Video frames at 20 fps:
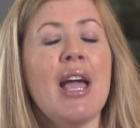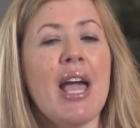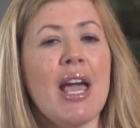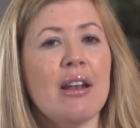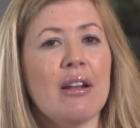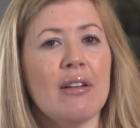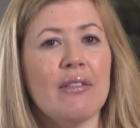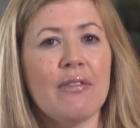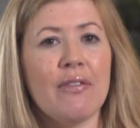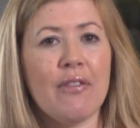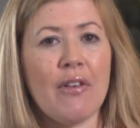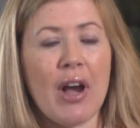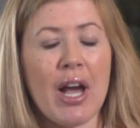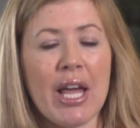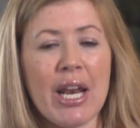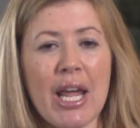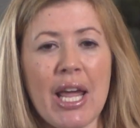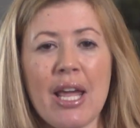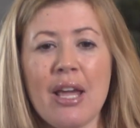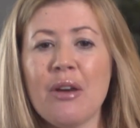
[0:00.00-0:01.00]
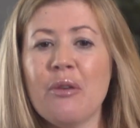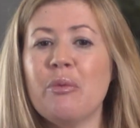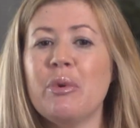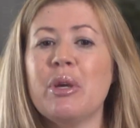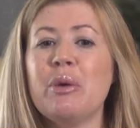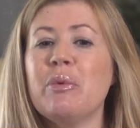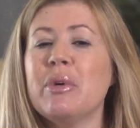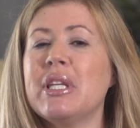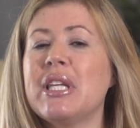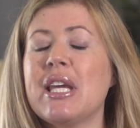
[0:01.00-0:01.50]
And on Friday,
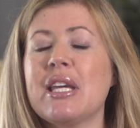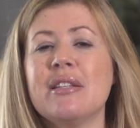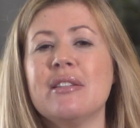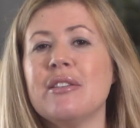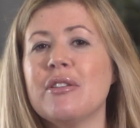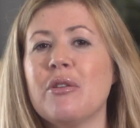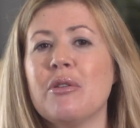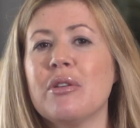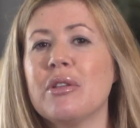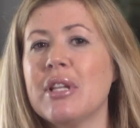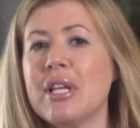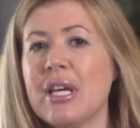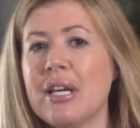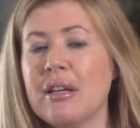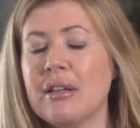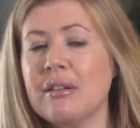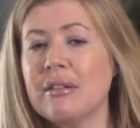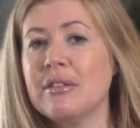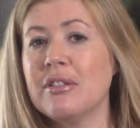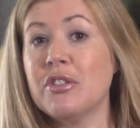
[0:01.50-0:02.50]
we would get to go to the